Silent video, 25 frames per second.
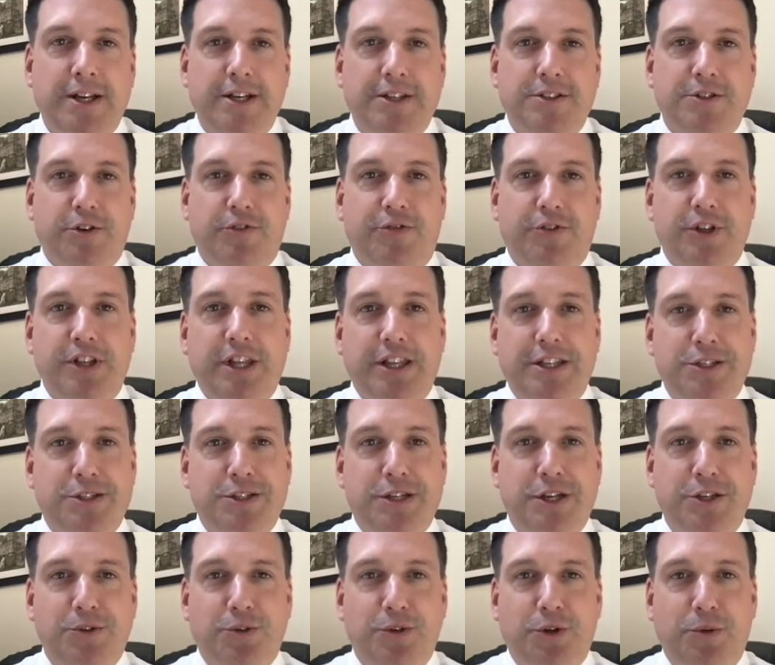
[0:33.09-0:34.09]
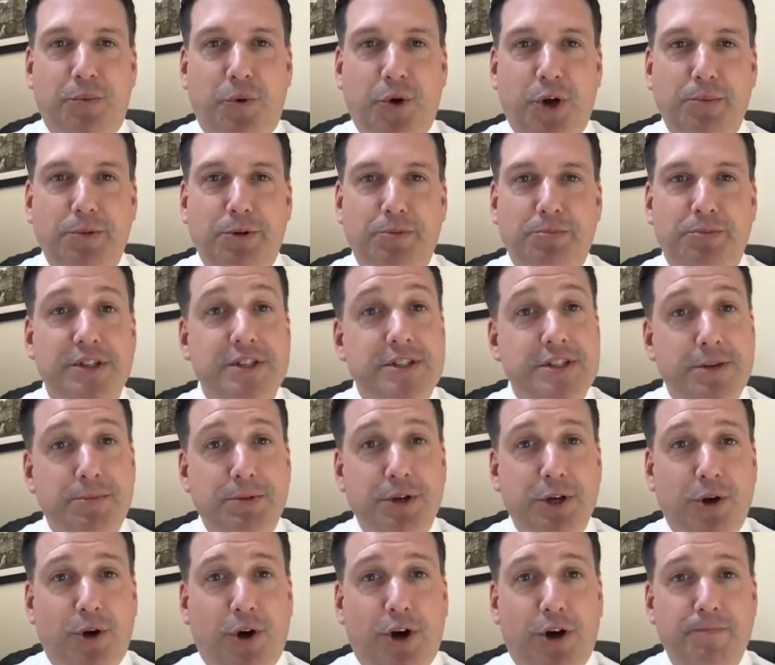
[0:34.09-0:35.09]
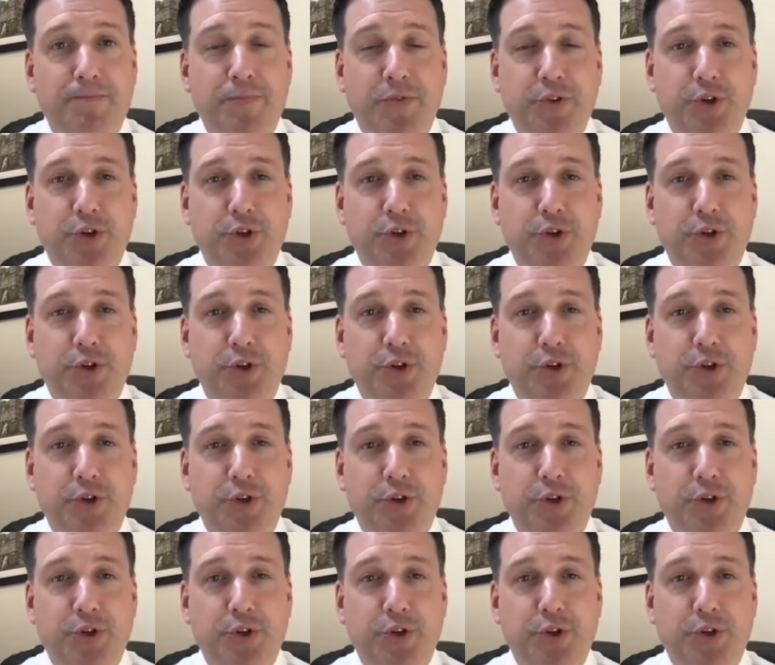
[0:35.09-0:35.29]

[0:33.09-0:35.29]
So if you'd like to schedule an appointment, please give me a call.